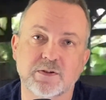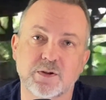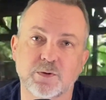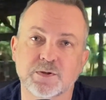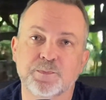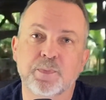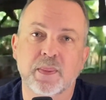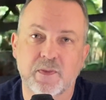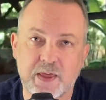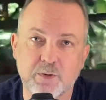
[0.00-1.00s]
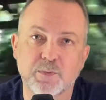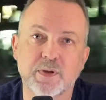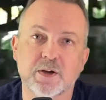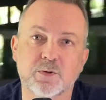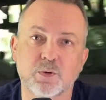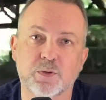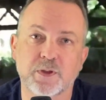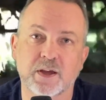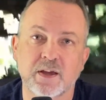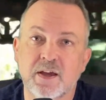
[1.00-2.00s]
queues. That would be a cool
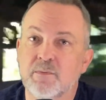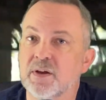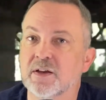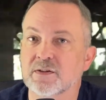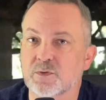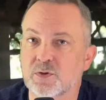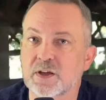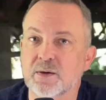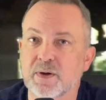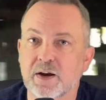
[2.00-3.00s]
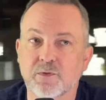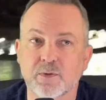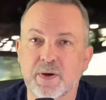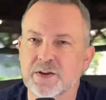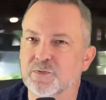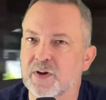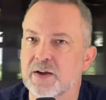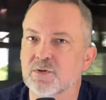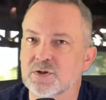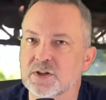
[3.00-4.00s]
thing. Because if you think about it, for the past
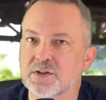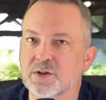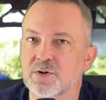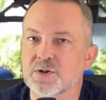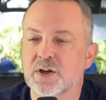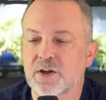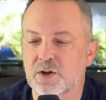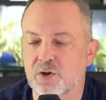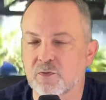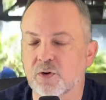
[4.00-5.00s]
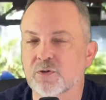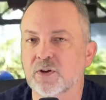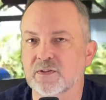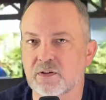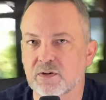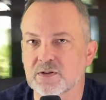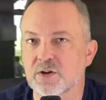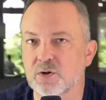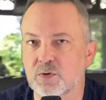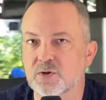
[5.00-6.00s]
5 or 6 years, Universal has given us a
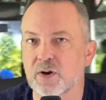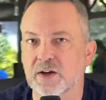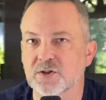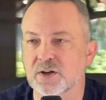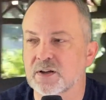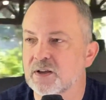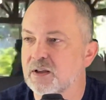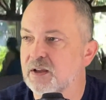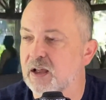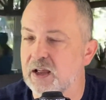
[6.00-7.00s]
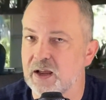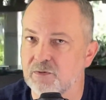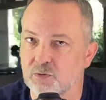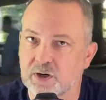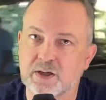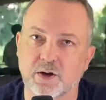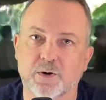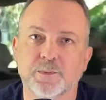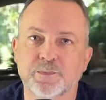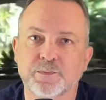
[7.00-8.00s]
new attraction every year.
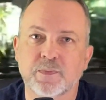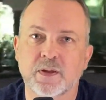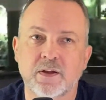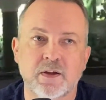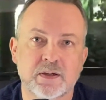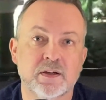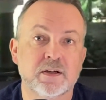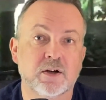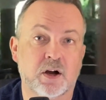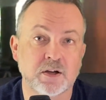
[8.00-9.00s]
Kong